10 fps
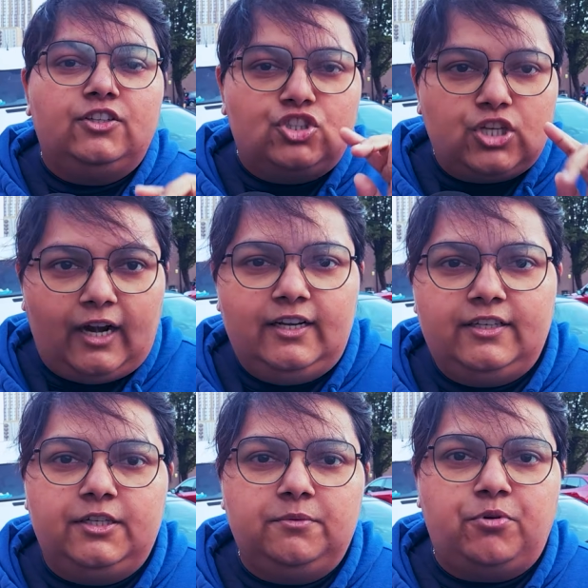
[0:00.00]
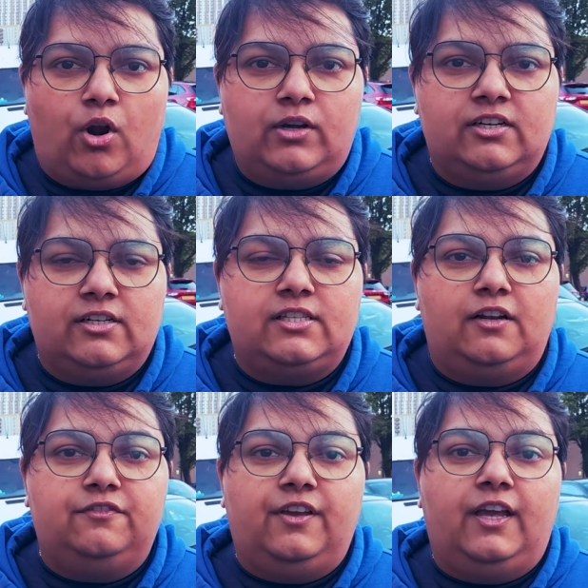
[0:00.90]
Charlie Dean brought
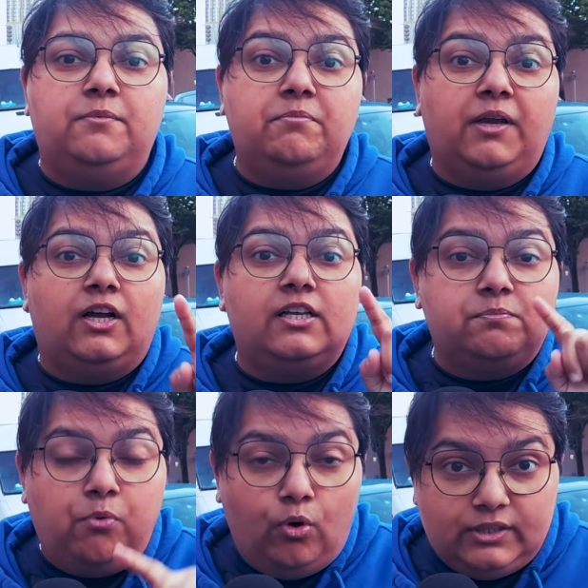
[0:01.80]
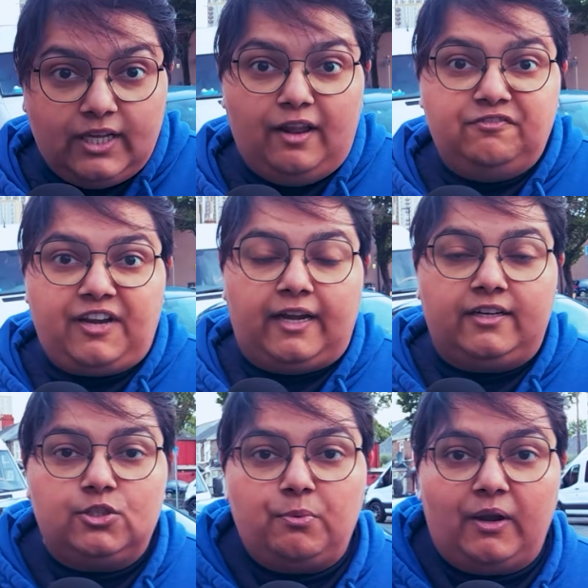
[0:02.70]
herself in because both the
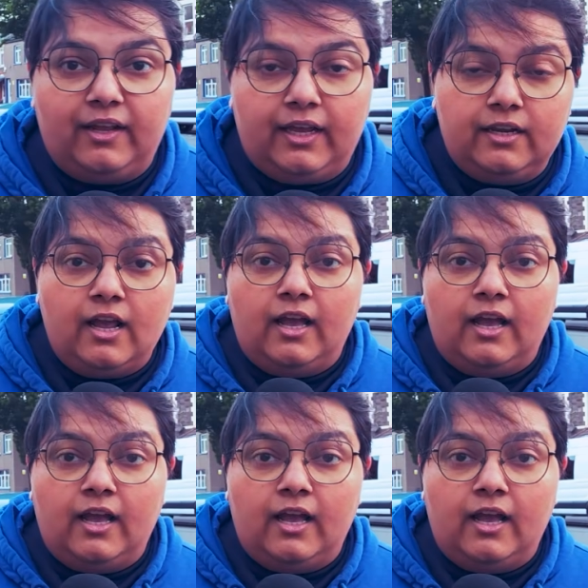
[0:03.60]
left-handers were in,